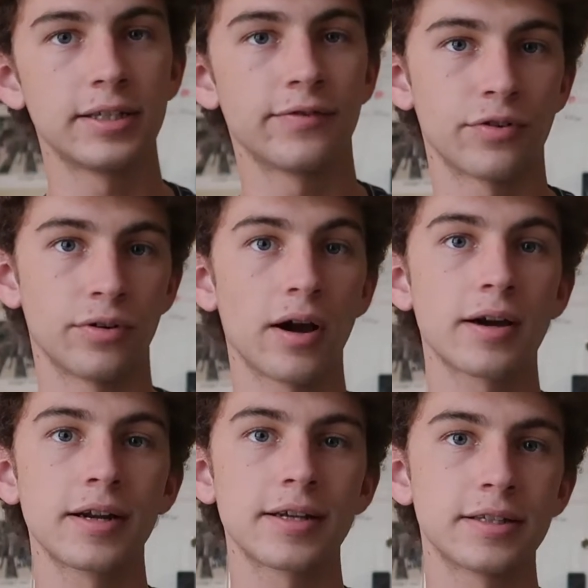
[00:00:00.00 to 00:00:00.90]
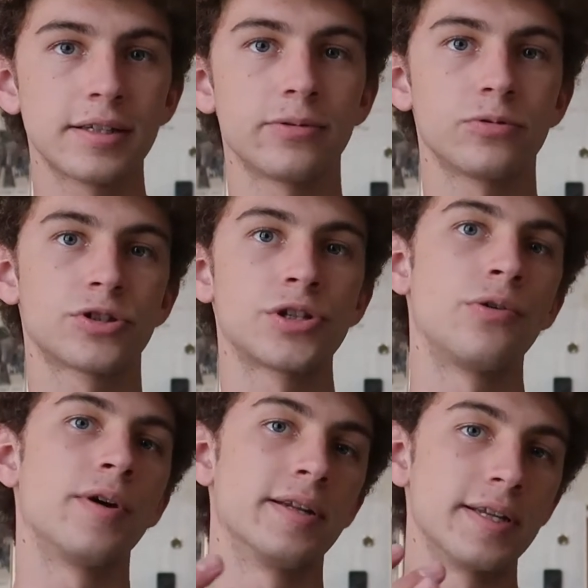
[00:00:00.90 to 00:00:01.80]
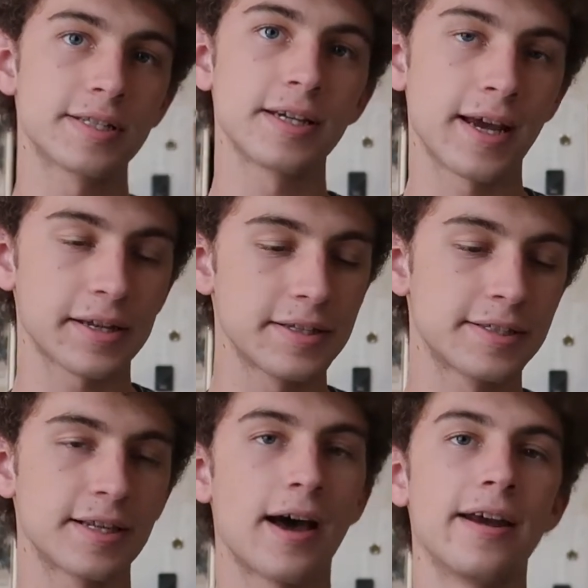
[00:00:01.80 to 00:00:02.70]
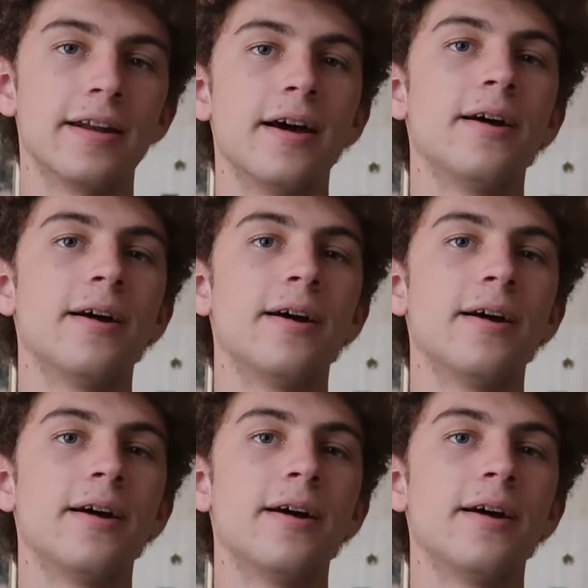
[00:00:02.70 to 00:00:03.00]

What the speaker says: If they're not connected, it will show a disconnected sign,